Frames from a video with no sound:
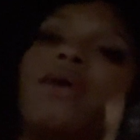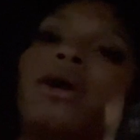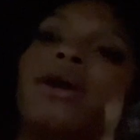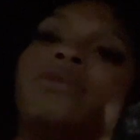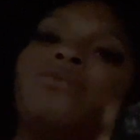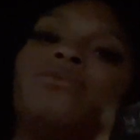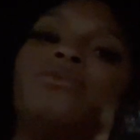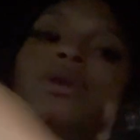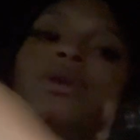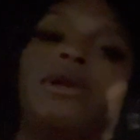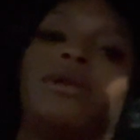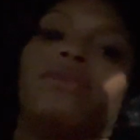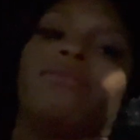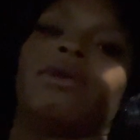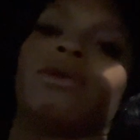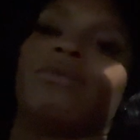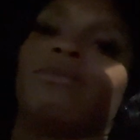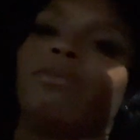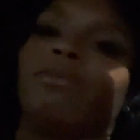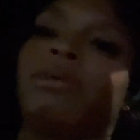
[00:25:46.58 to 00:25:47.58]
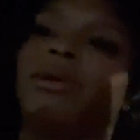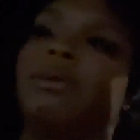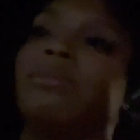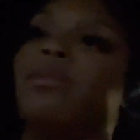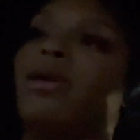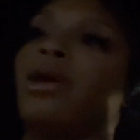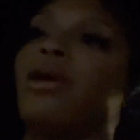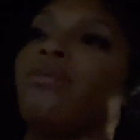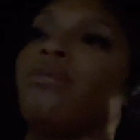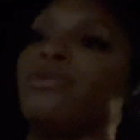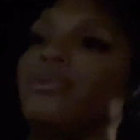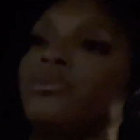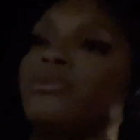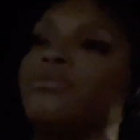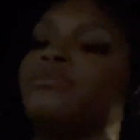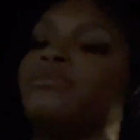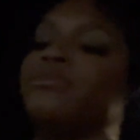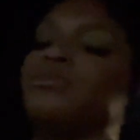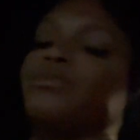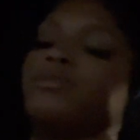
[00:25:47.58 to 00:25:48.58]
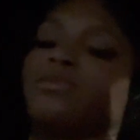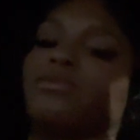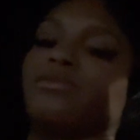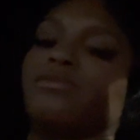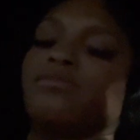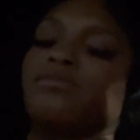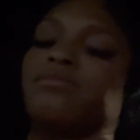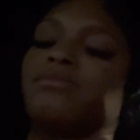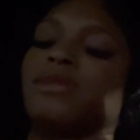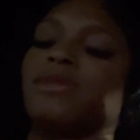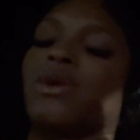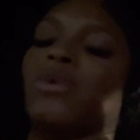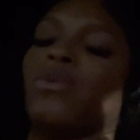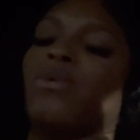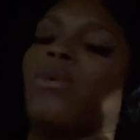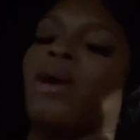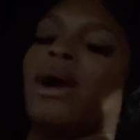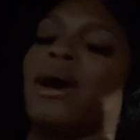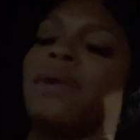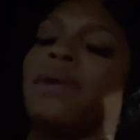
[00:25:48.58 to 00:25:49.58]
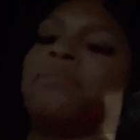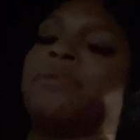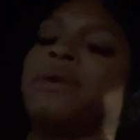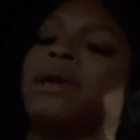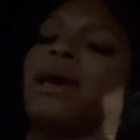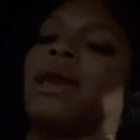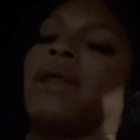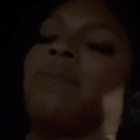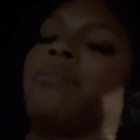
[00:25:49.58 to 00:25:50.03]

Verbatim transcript: gotta do a get ready with me tomorrow. Oh, I gotta pee, I gotta